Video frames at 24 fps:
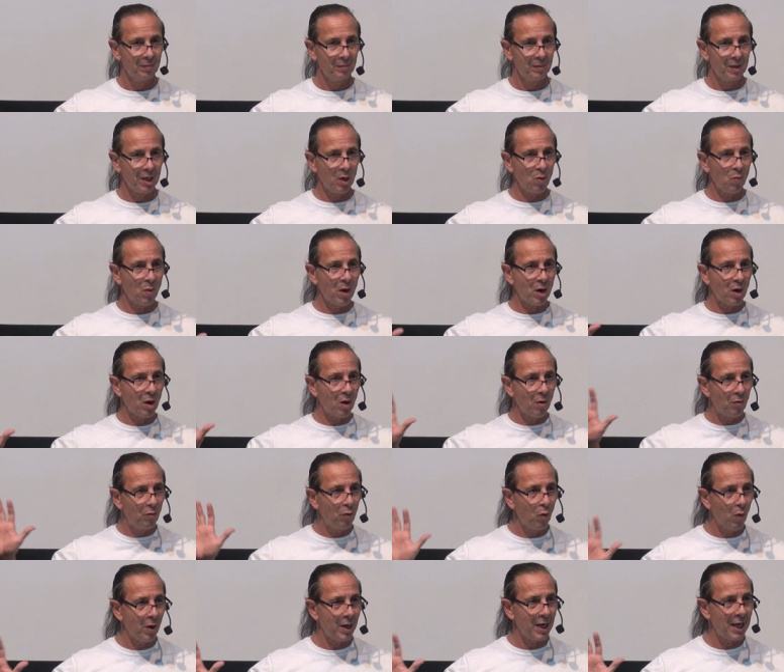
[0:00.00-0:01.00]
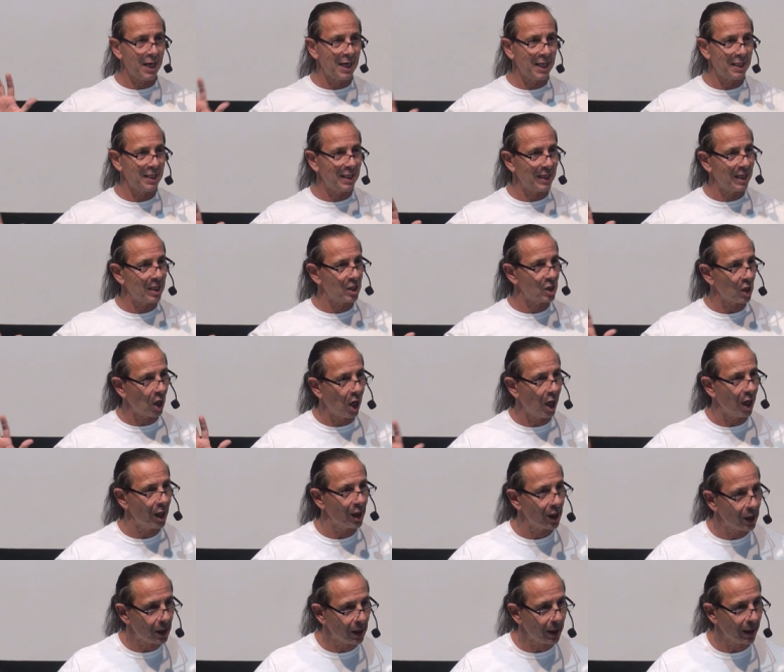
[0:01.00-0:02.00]
They want to avoid anything that's
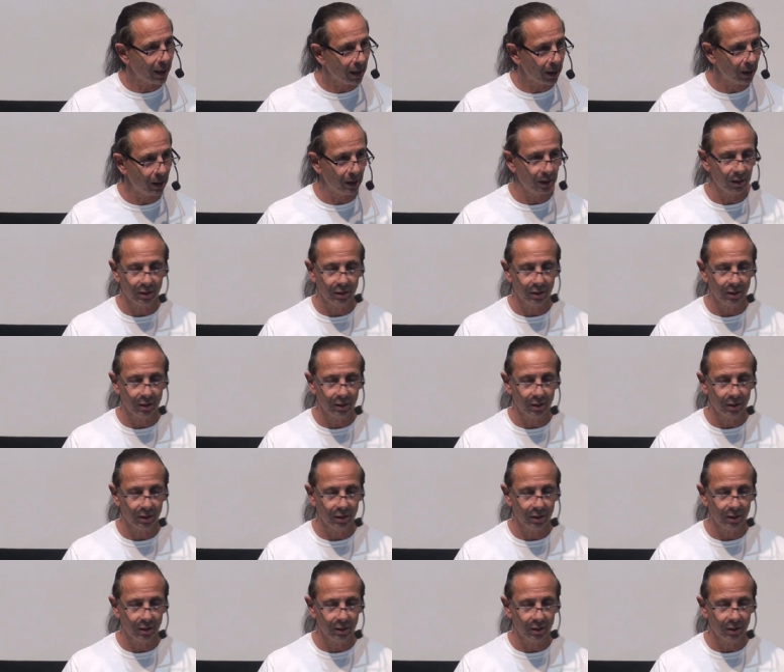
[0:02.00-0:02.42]
unclean.